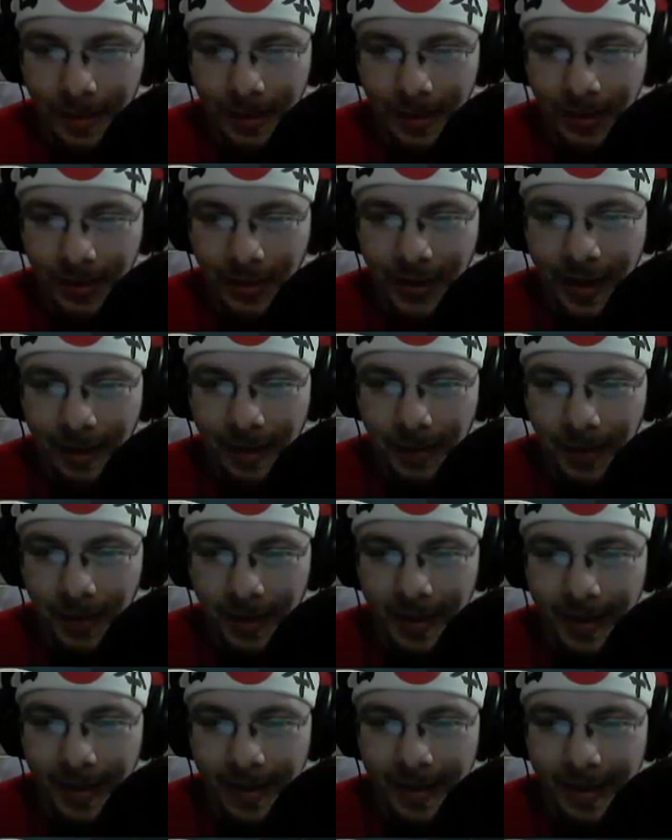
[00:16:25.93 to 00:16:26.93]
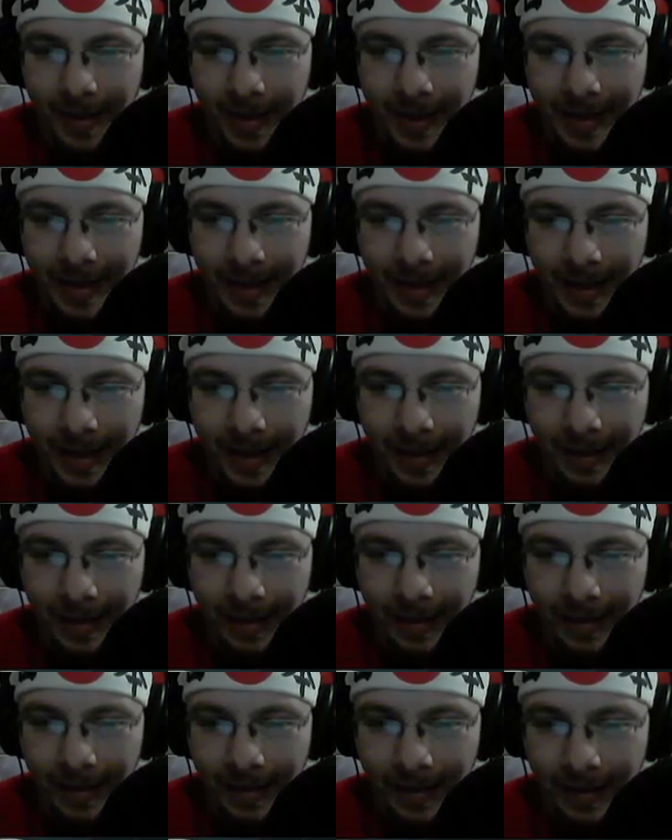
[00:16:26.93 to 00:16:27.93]
I was about to check because, yeah, I
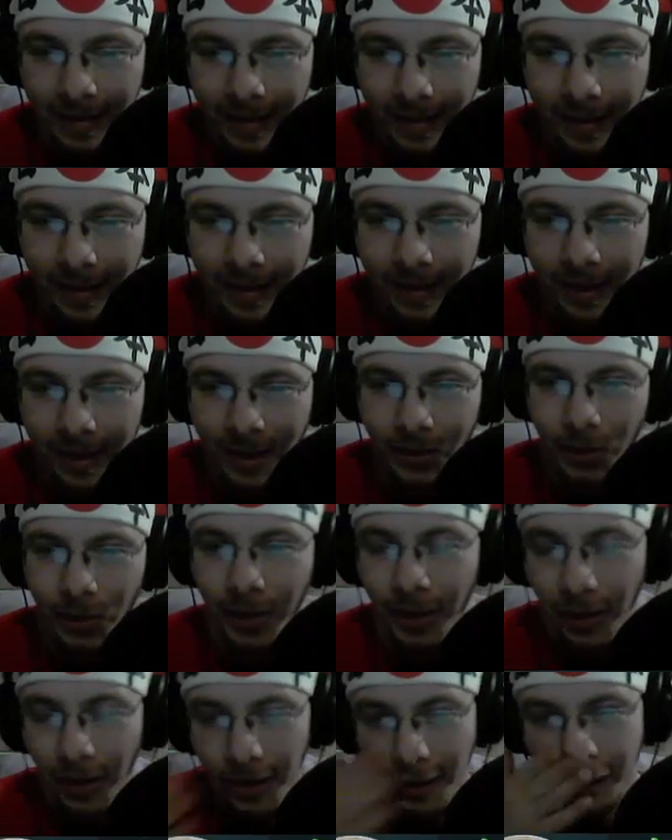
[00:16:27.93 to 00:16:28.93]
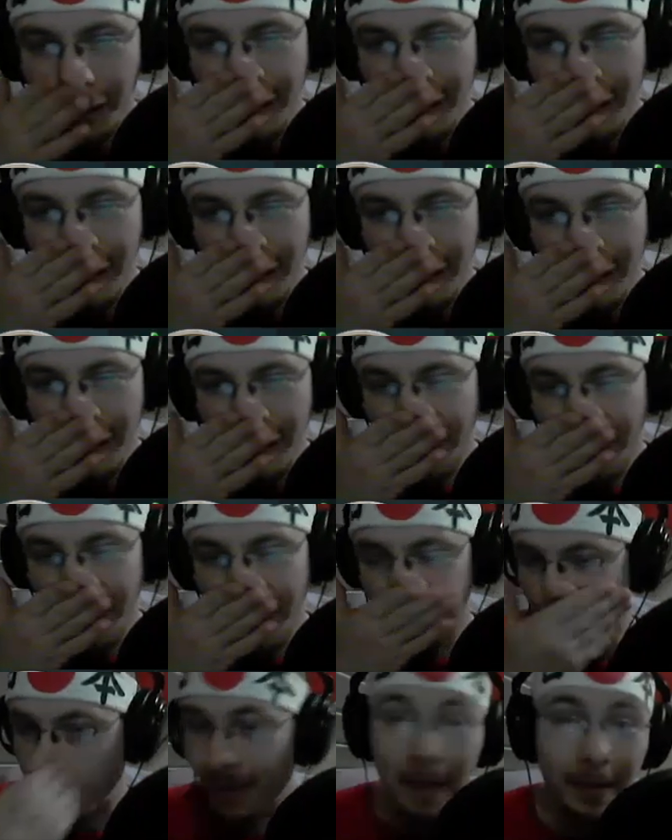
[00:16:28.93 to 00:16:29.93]
can destroy an artifact or a
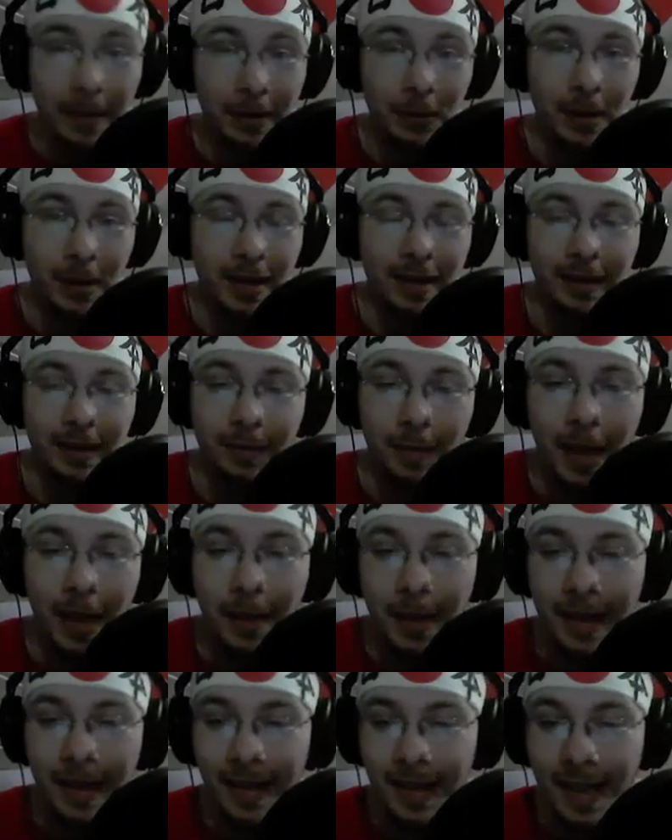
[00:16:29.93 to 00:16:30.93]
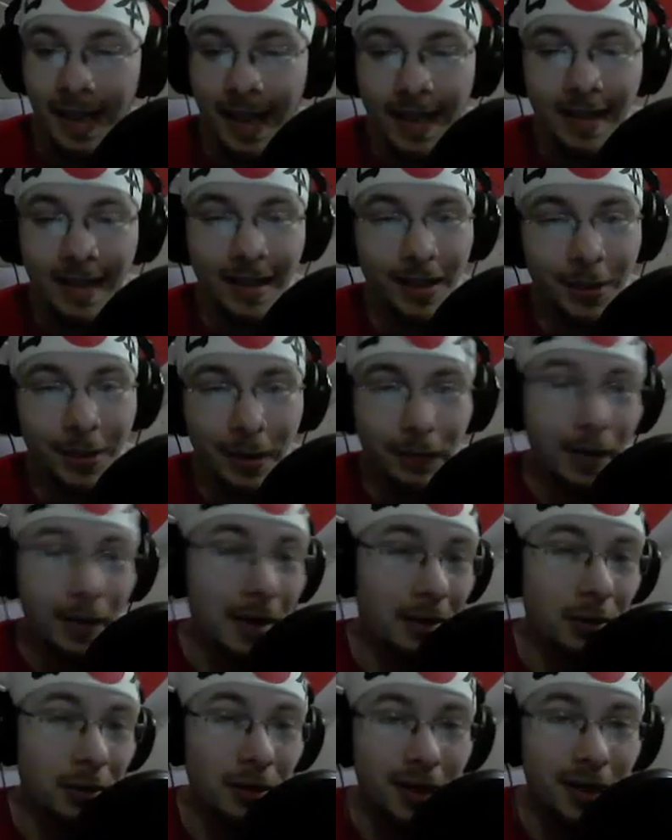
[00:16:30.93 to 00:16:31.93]
spell. Maybe it wasn't. Maybe this guy is an
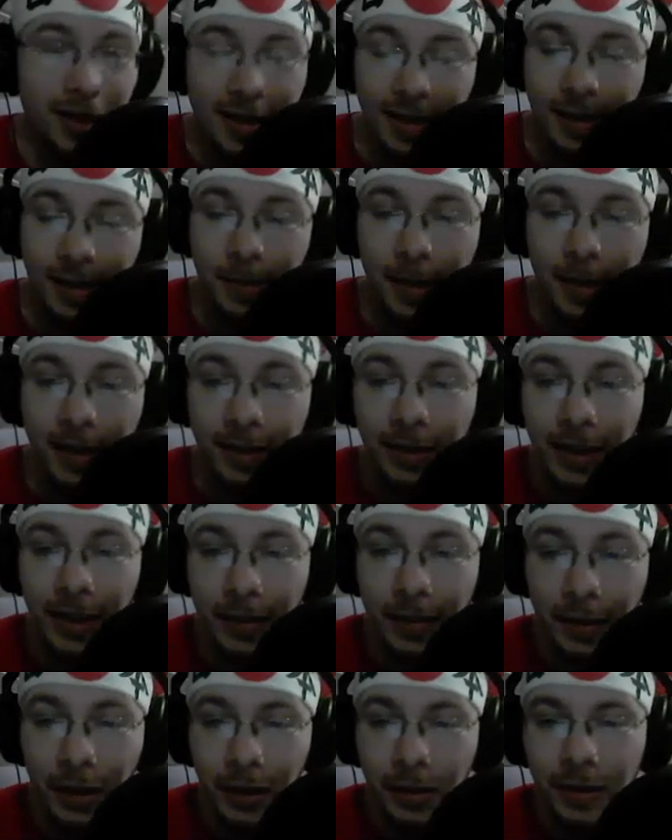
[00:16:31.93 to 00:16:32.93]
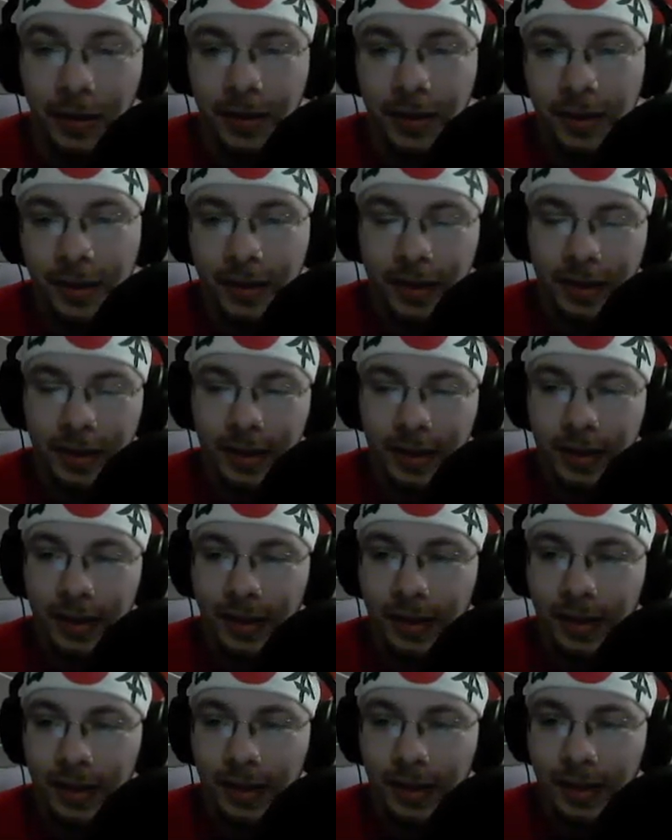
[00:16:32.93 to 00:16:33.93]
artifact or he is a spell. You never know.
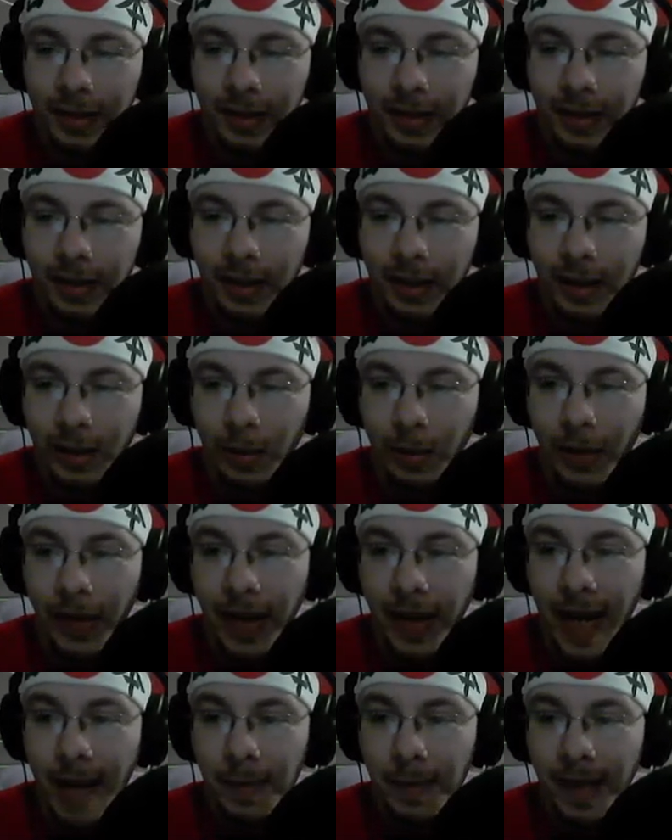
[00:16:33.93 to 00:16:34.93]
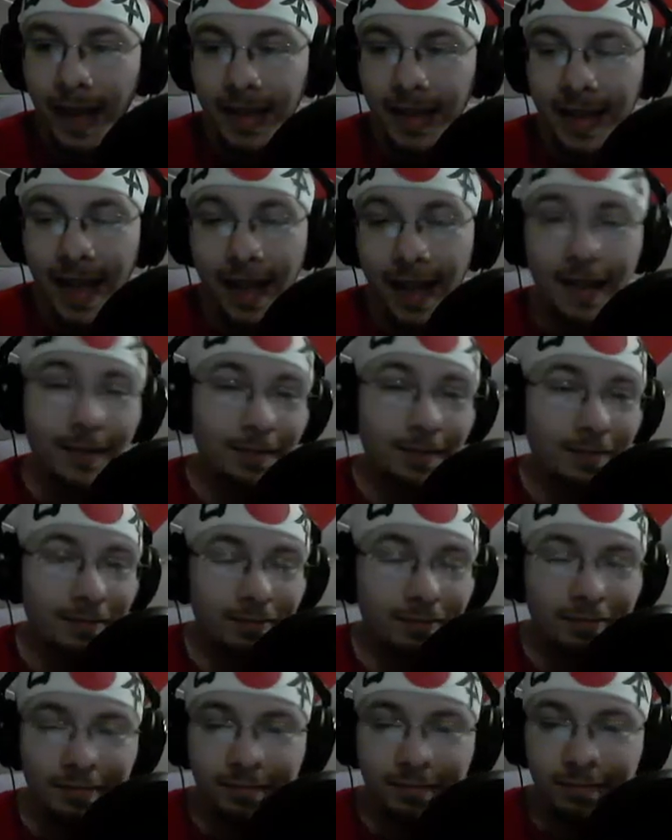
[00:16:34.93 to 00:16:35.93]
With a name like that,
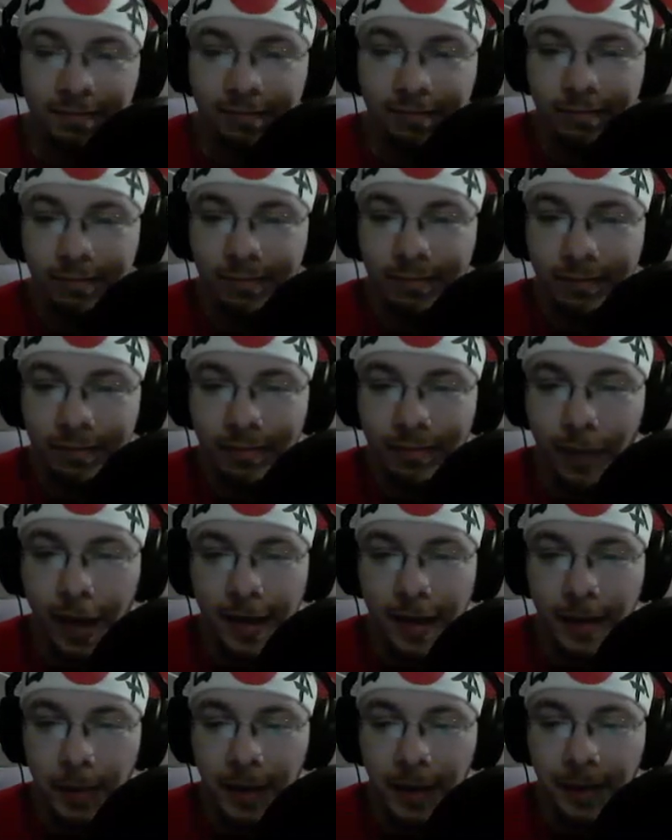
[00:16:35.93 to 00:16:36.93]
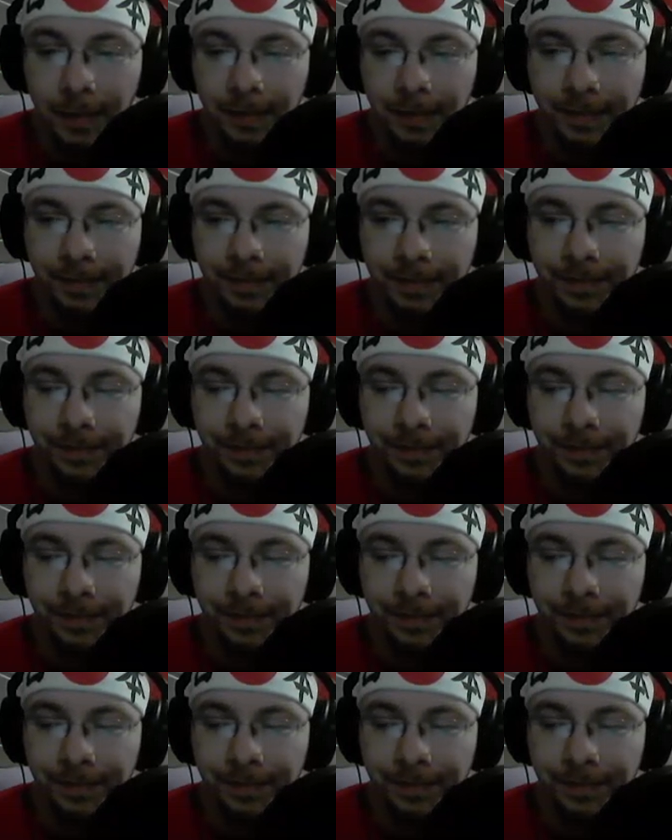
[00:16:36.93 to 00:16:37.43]
possibly.